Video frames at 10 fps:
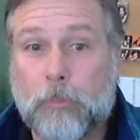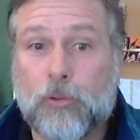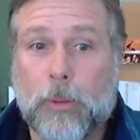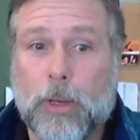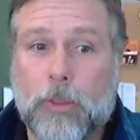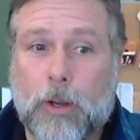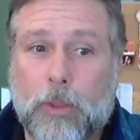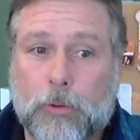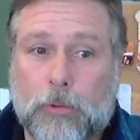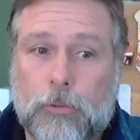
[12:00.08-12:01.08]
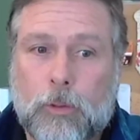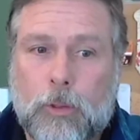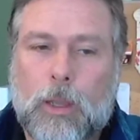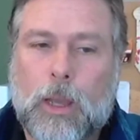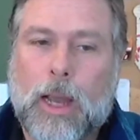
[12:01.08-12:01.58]
premiums are bigger than others.
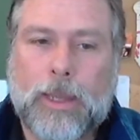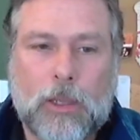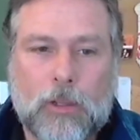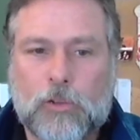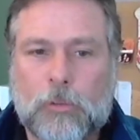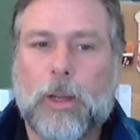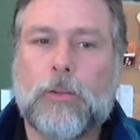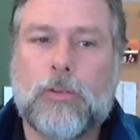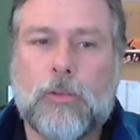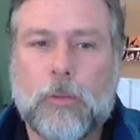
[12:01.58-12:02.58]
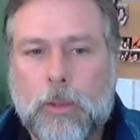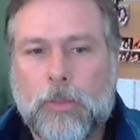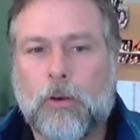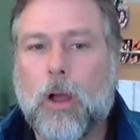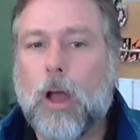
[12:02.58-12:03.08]
High yield spreads,
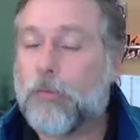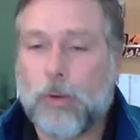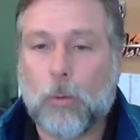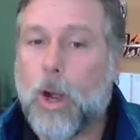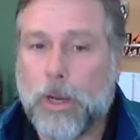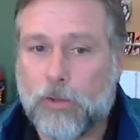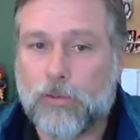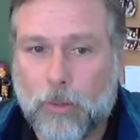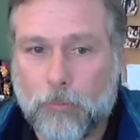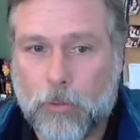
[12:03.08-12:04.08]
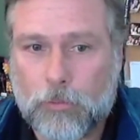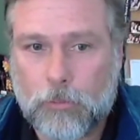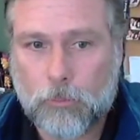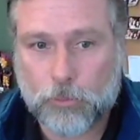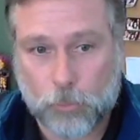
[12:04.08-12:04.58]
they're off their widest
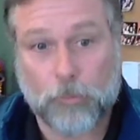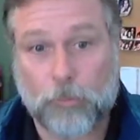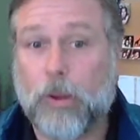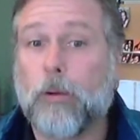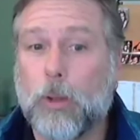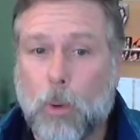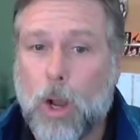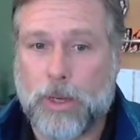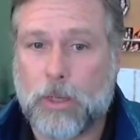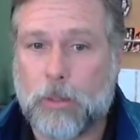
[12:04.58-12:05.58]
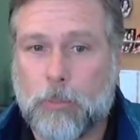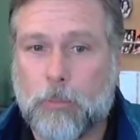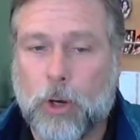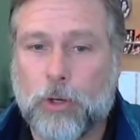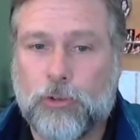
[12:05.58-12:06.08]
levels, which were very wide in
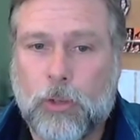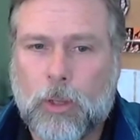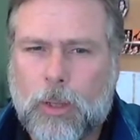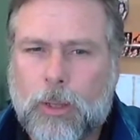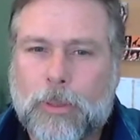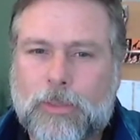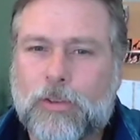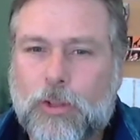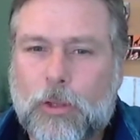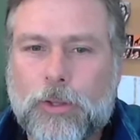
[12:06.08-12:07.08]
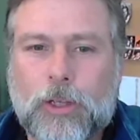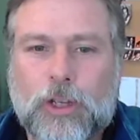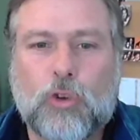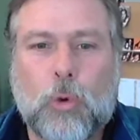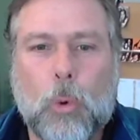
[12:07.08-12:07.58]
mid-March, but they're still
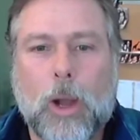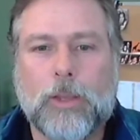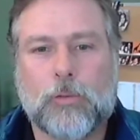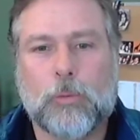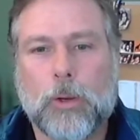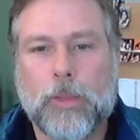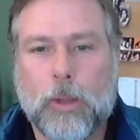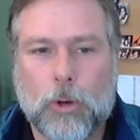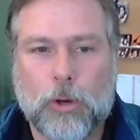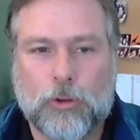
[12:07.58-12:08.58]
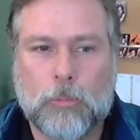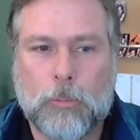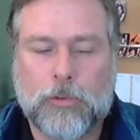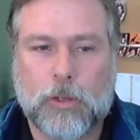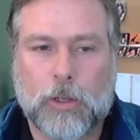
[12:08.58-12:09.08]
nearly twice where they were 2
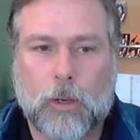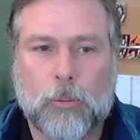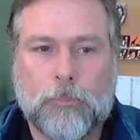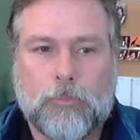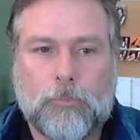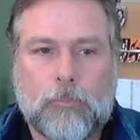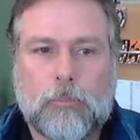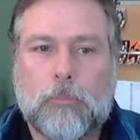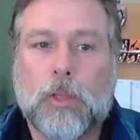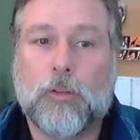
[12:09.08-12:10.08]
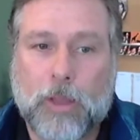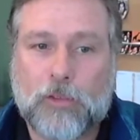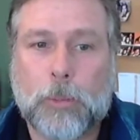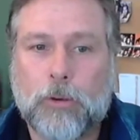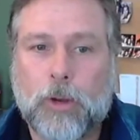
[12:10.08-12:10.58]
months ago.
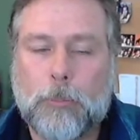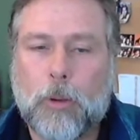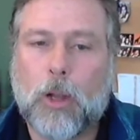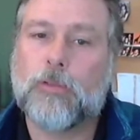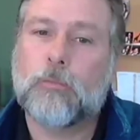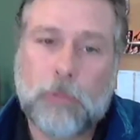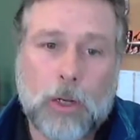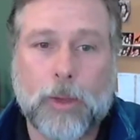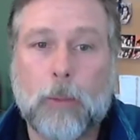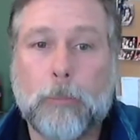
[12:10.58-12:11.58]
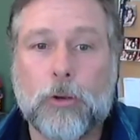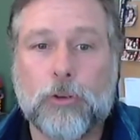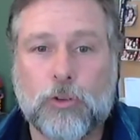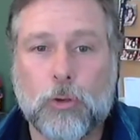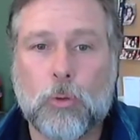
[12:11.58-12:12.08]
Investment grade bonds, they're
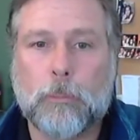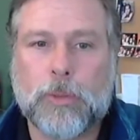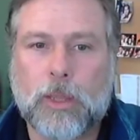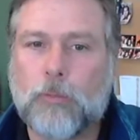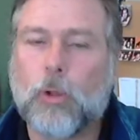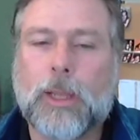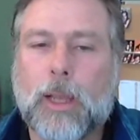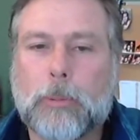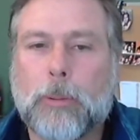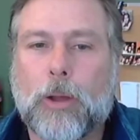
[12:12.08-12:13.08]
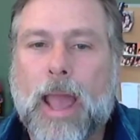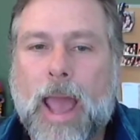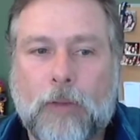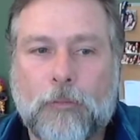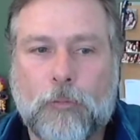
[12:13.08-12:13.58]
better too, but they've only come about
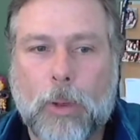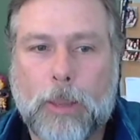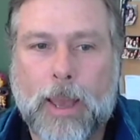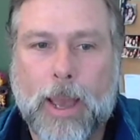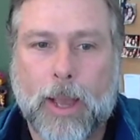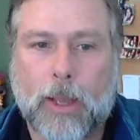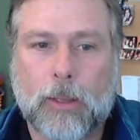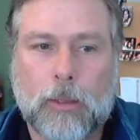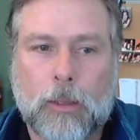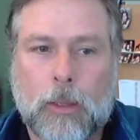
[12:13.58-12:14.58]
halfway back.